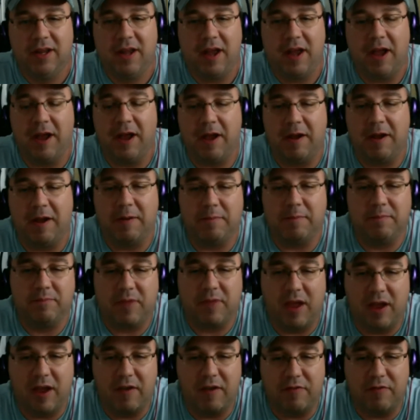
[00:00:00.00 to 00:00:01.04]

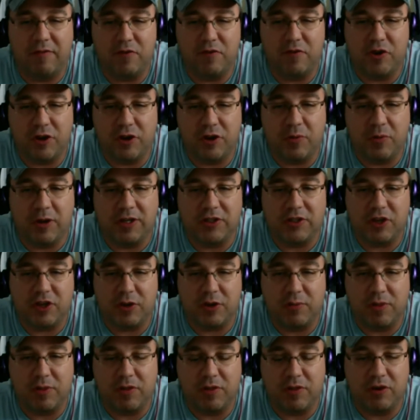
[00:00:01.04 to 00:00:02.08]
You want to start
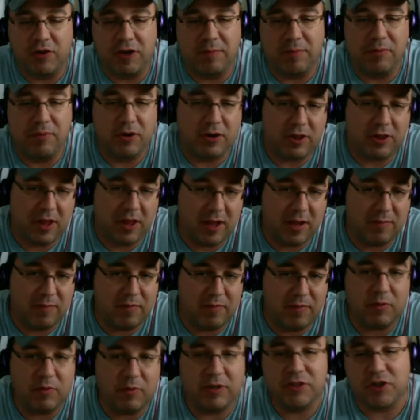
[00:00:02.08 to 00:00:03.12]
with the Nerdy Book Club, if
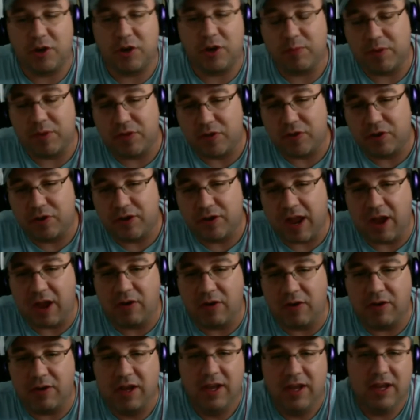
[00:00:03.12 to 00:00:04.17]
you want to start with
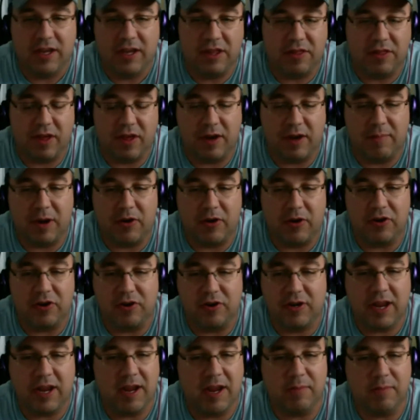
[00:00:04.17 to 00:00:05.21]
how you thought about Nerd
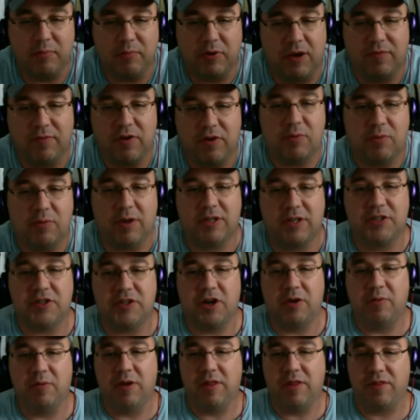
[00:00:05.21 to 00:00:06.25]
Camp, whatever you want to
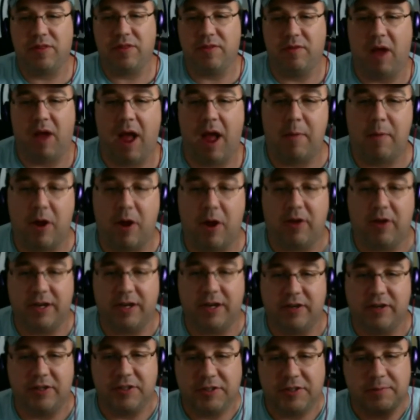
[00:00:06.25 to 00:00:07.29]
start with, I'm all
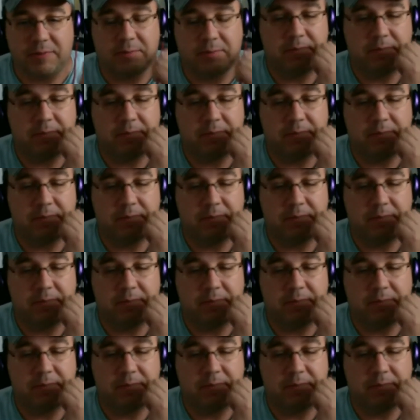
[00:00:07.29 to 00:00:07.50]
ears.